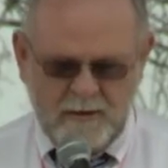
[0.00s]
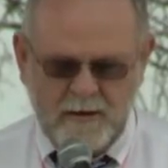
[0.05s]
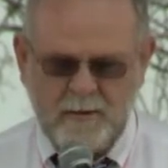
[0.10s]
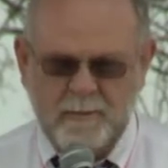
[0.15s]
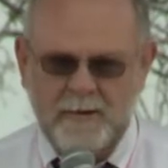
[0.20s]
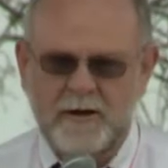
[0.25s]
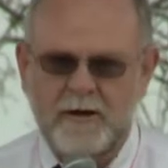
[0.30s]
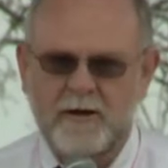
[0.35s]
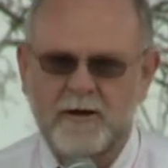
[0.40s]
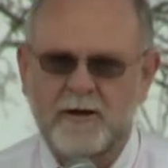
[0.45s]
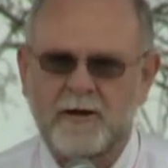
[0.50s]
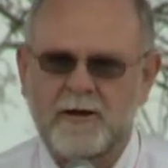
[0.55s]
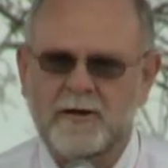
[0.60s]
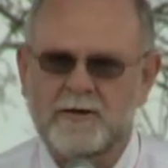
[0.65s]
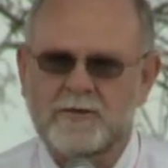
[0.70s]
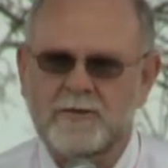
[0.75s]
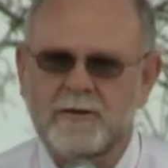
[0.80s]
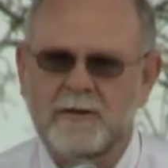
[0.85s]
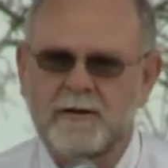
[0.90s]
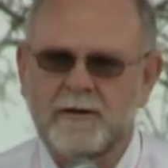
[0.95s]
about our
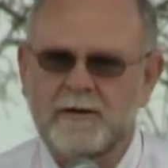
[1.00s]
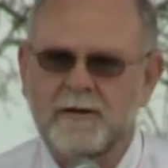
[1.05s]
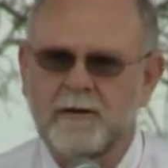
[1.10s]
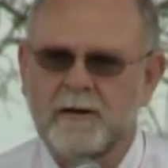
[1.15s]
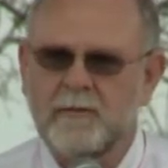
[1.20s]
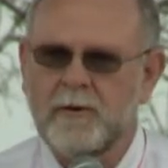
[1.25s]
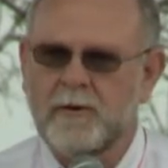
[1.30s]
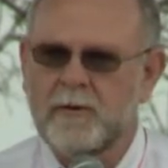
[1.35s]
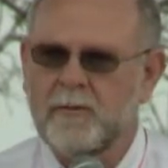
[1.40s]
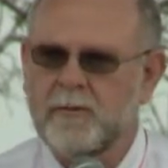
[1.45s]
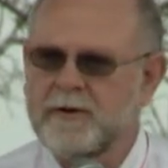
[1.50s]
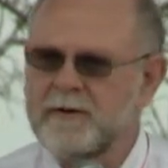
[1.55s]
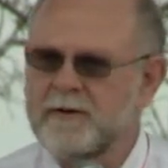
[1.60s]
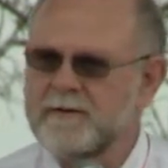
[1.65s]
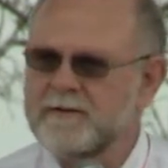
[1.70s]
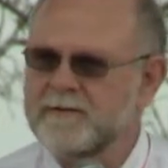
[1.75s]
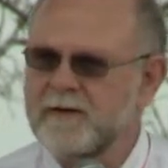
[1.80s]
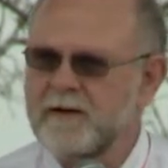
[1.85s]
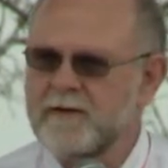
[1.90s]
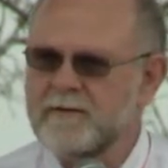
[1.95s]
country, and we want to
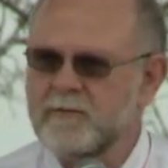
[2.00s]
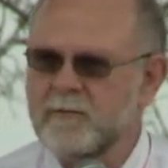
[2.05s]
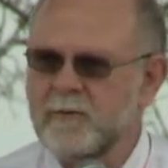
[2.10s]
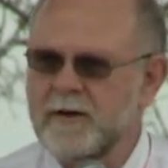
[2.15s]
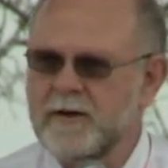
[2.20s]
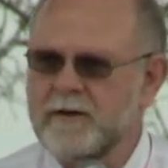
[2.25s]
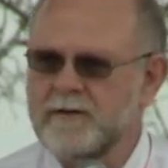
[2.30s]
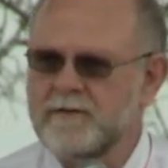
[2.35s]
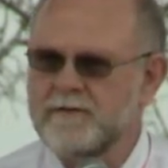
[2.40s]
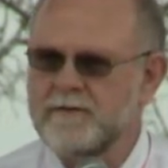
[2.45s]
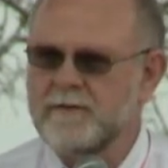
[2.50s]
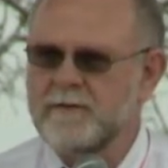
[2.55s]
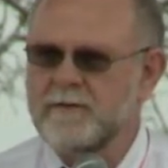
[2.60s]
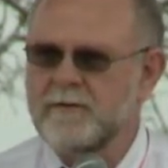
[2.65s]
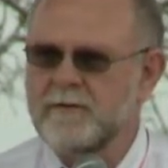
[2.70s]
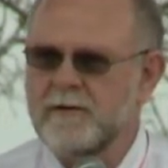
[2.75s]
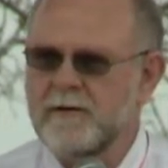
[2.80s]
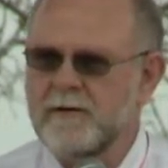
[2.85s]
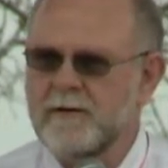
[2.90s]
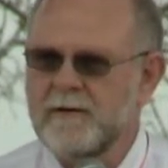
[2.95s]
discuss ways to
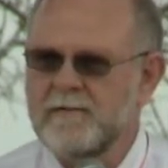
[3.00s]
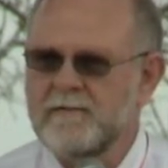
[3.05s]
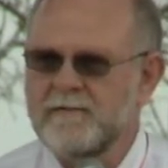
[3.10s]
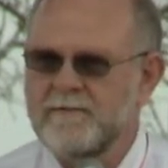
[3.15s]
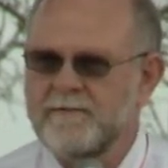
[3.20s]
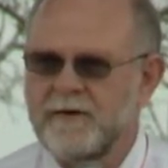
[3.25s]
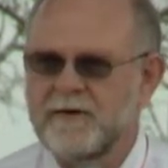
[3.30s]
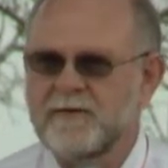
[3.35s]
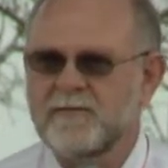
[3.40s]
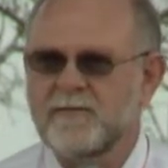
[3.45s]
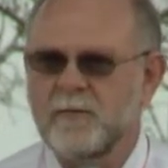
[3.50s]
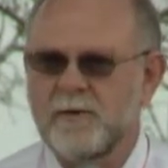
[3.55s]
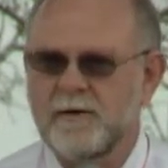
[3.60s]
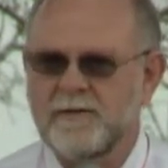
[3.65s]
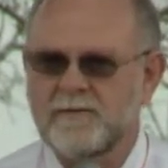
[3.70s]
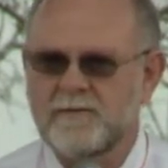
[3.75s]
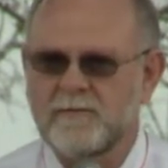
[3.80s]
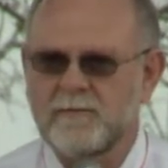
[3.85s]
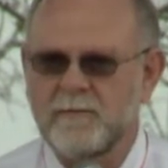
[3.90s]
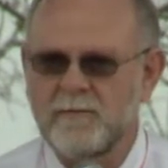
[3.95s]
fix
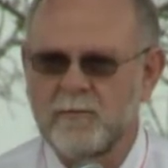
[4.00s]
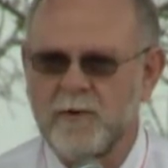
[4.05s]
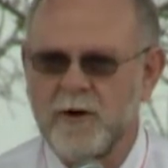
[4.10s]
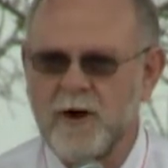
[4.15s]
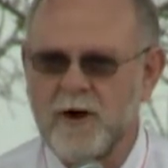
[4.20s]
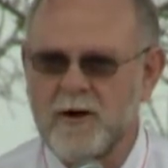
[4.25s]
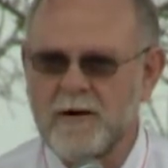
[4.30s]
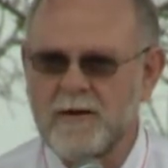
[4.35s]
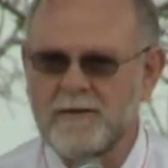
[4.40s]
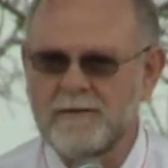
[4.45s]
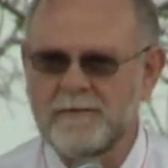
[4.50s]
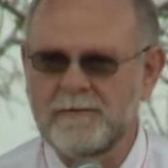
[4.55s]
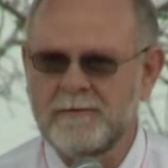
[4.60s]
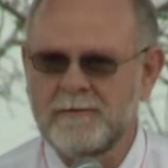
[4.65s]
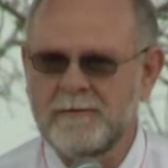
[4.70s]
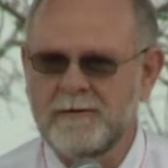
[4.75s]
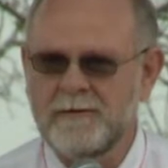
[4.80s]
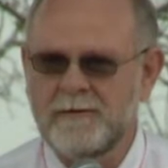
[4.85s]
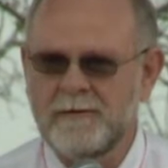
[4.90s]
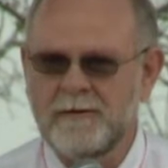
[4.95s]
what's wrong
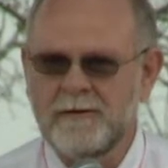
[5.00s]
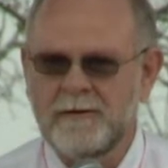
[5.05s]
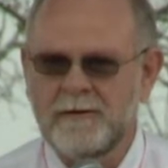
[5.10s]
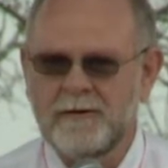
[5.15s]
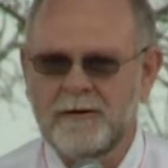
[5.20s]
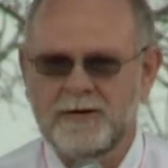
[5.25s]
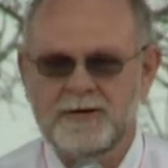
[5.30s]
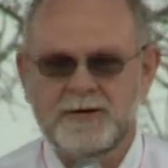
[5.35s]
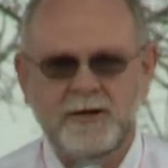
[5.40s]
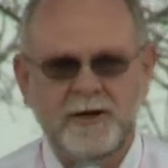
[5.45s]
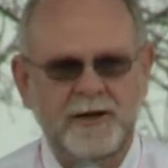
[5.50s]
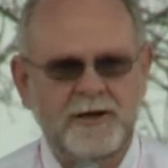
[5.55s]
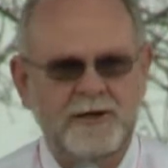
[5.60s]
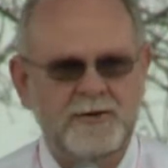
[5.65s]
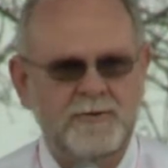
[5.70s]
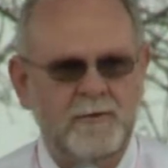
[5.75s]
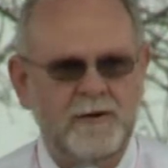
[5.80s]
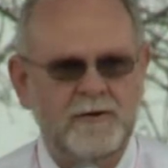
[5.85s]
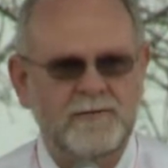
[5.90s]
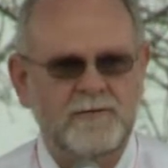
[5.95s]
and
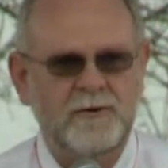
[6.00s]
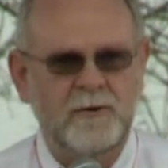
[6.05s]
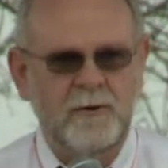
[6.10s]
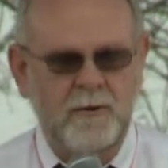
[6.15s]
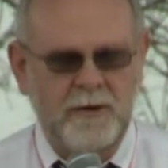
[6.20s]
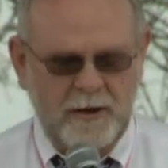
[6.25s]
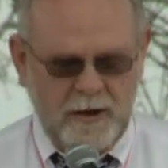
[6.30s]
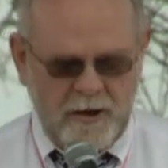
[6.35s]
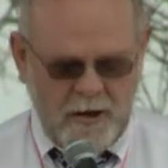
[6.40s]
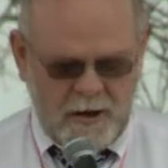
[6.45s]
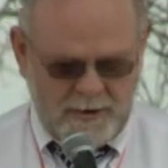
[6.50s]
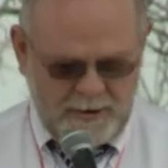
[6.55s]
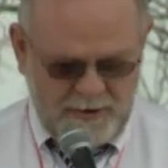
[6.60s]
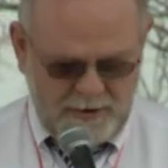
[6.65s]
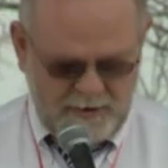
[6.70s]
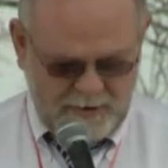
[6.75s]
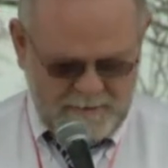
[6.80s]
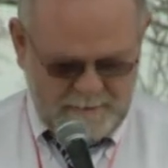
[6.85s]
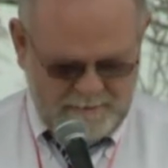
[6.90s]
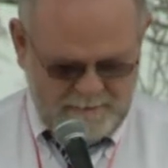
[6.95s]
change what's going on
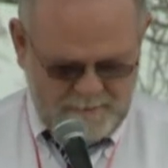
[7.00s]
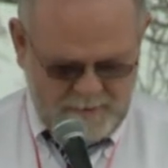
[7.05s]
here.